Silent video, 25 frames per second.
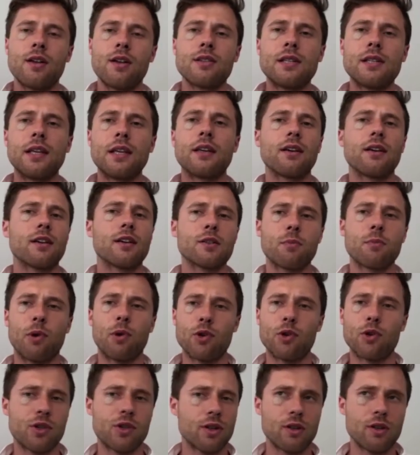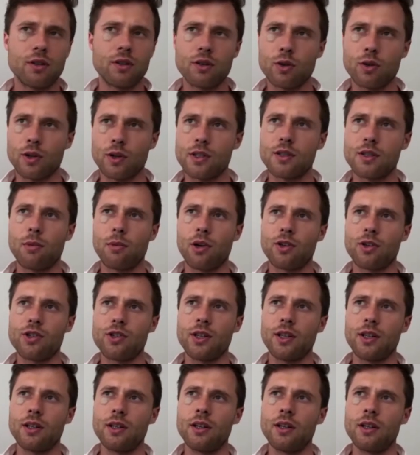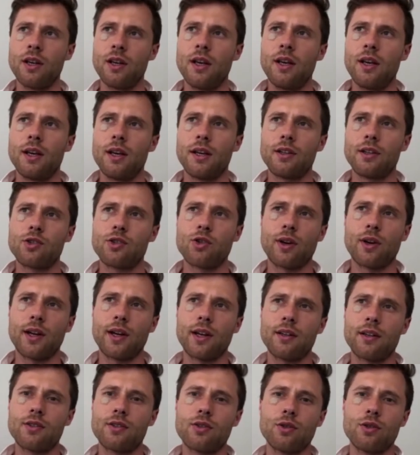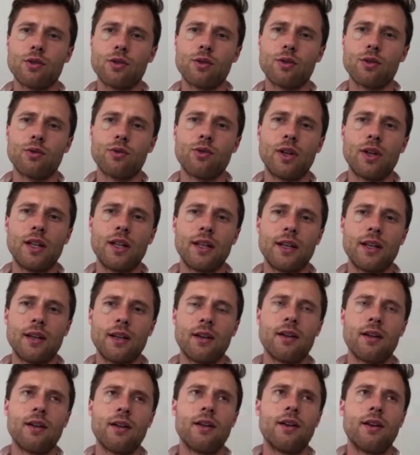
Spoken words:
seeking exposure towards the blockchain and trying to really